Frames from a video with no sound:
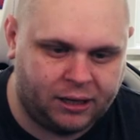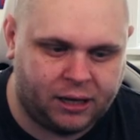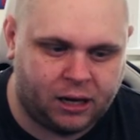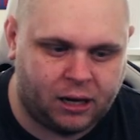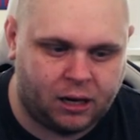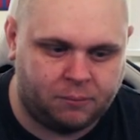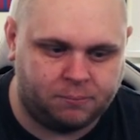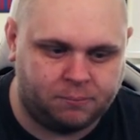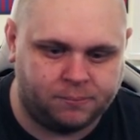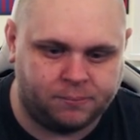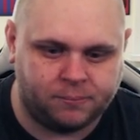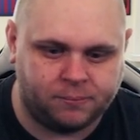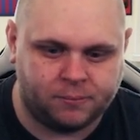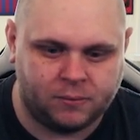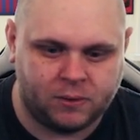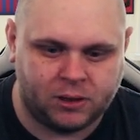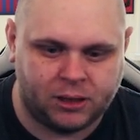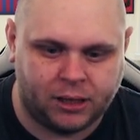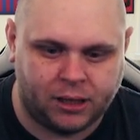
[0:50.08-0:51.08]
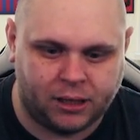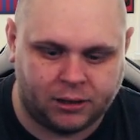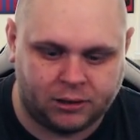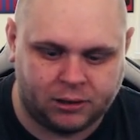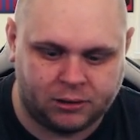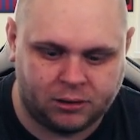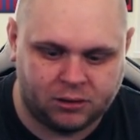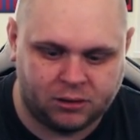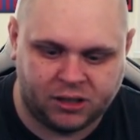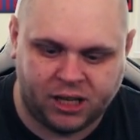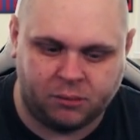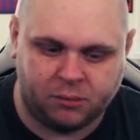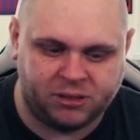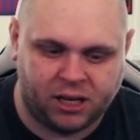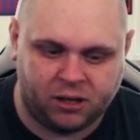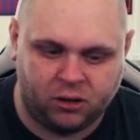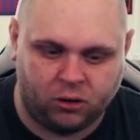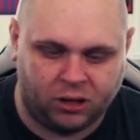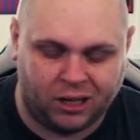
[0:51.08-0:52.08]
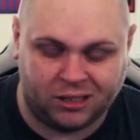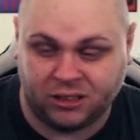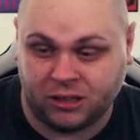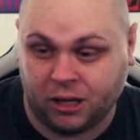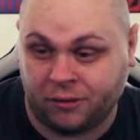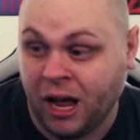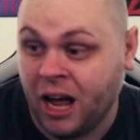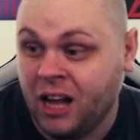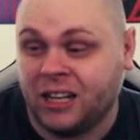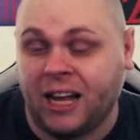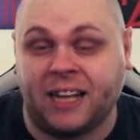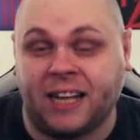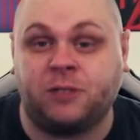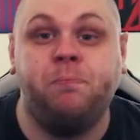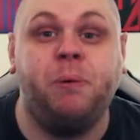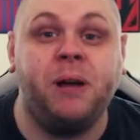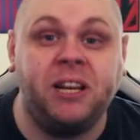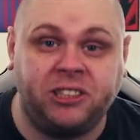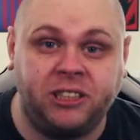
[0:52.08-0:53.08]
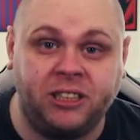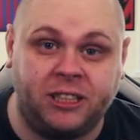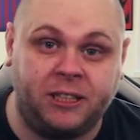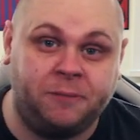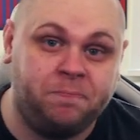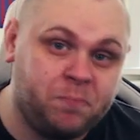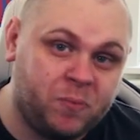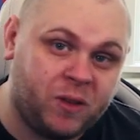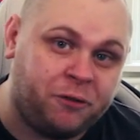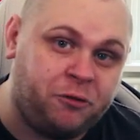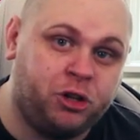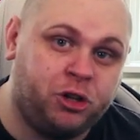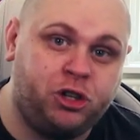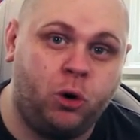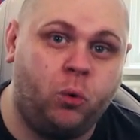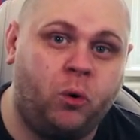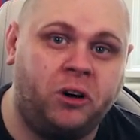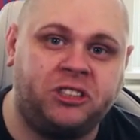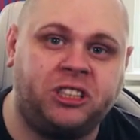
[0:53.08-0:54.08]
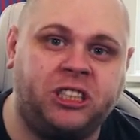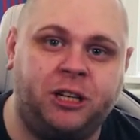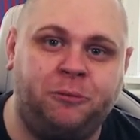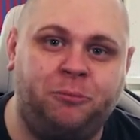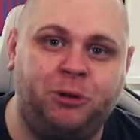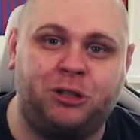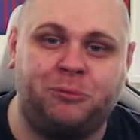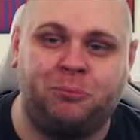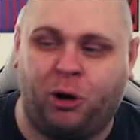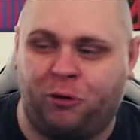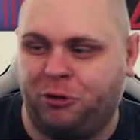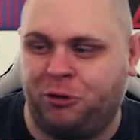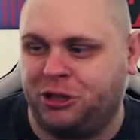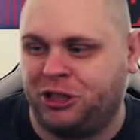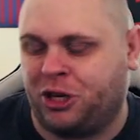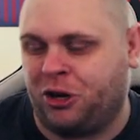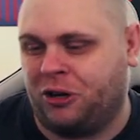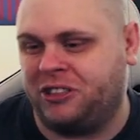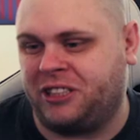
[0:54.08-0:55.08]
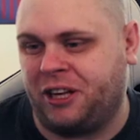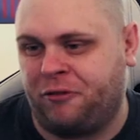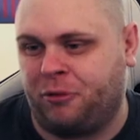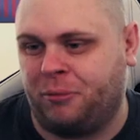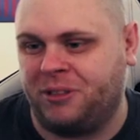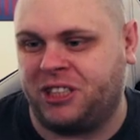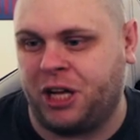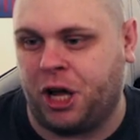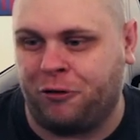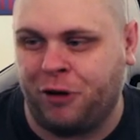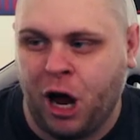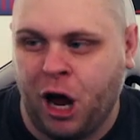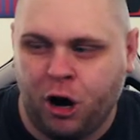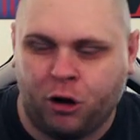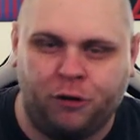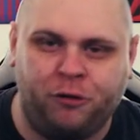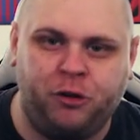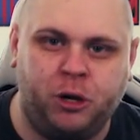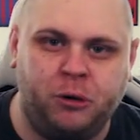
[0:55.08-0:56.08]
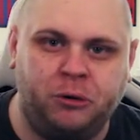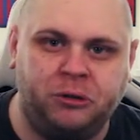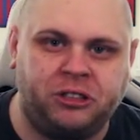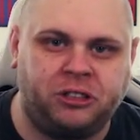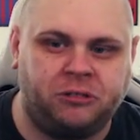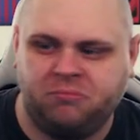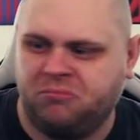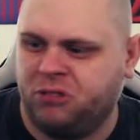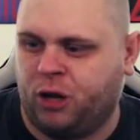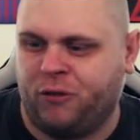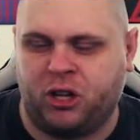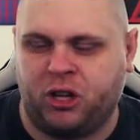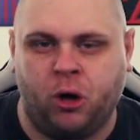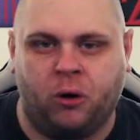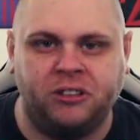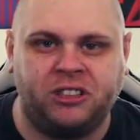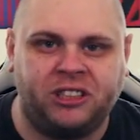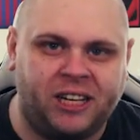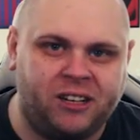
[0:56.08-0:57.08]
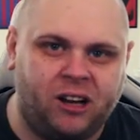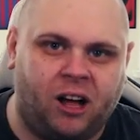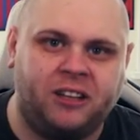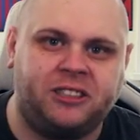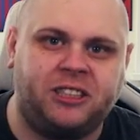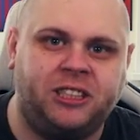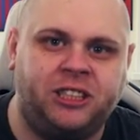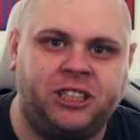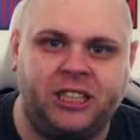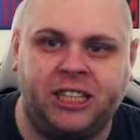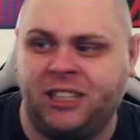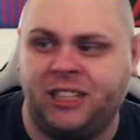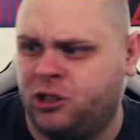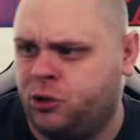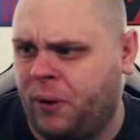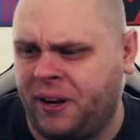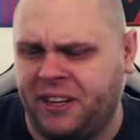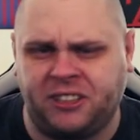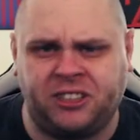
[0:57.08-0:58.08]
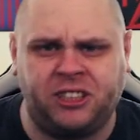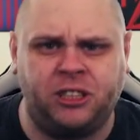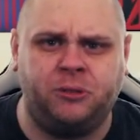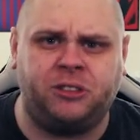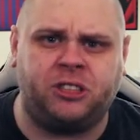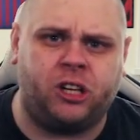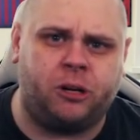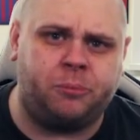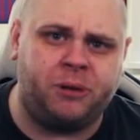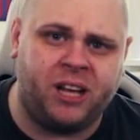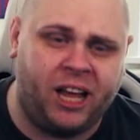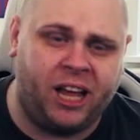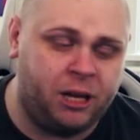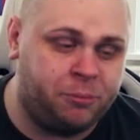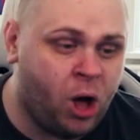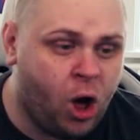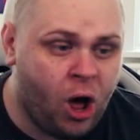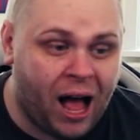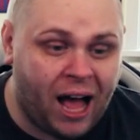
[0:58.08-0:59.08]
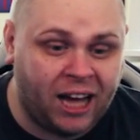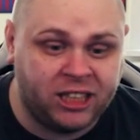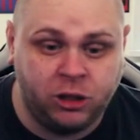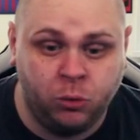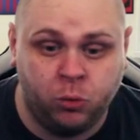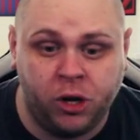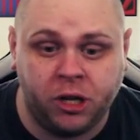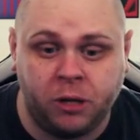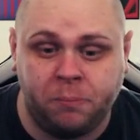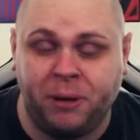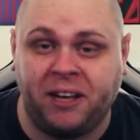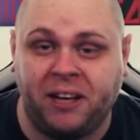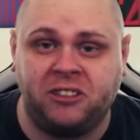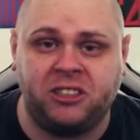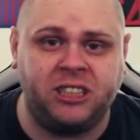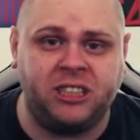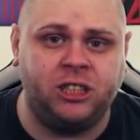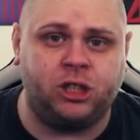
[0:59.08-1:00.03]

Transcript: Um, yeah, games dead and all that stuff. Lads, basically, if you do want to see more future content from myself, reviews of content RTG, 22 is going to be hype. Actually working behind the scenes